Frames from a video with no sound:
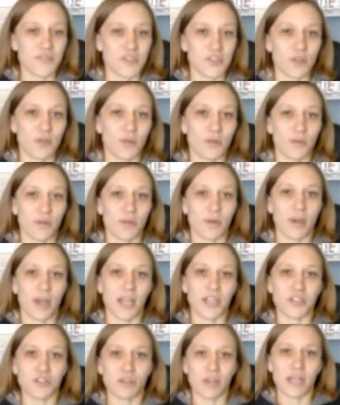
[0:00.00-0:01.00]
So
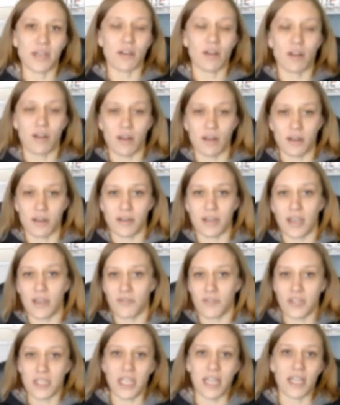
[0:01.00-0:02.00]
I train hard
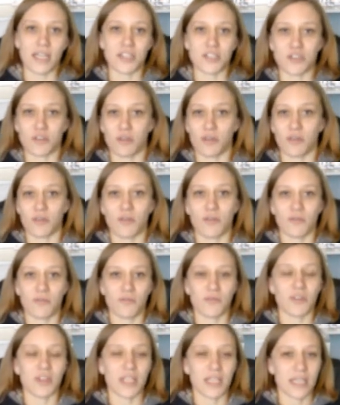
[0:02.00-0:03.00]
every day. So
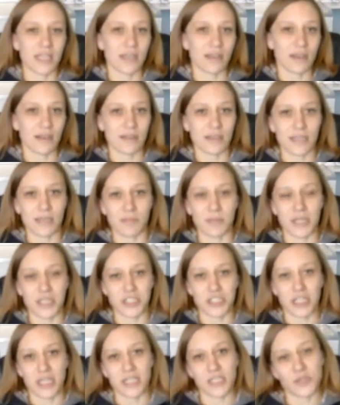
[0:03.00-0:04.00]
hopefully I'll get my
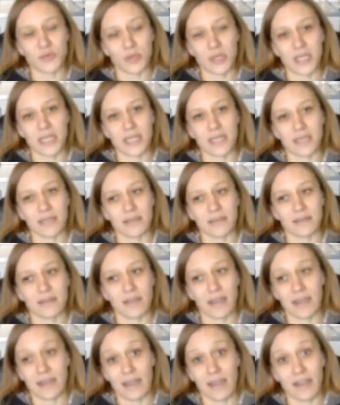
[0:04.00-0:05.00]
chance when,
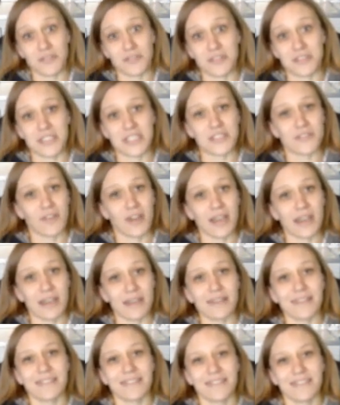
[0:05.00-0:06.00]
like, after this
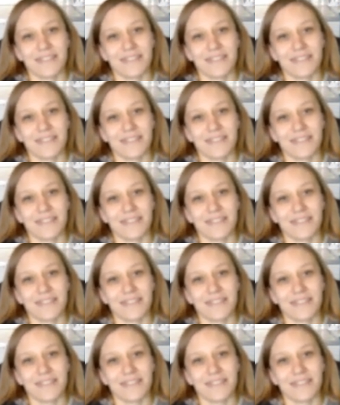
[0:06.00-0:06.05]
fight.